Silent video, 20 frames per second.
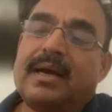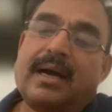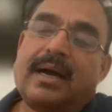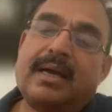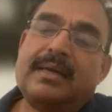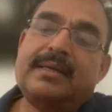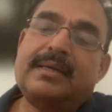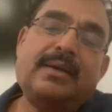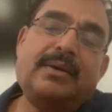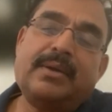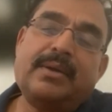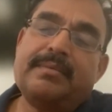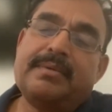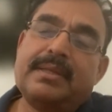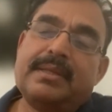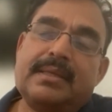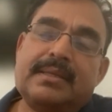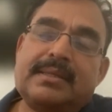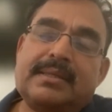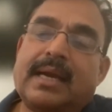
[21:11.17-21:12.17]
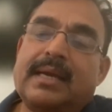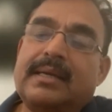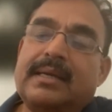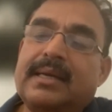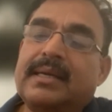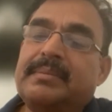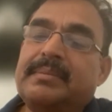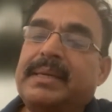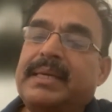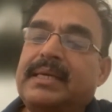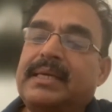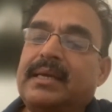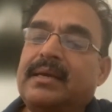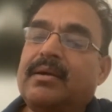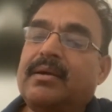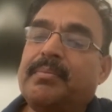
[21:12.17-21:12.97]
I tell you, even this Andon meeting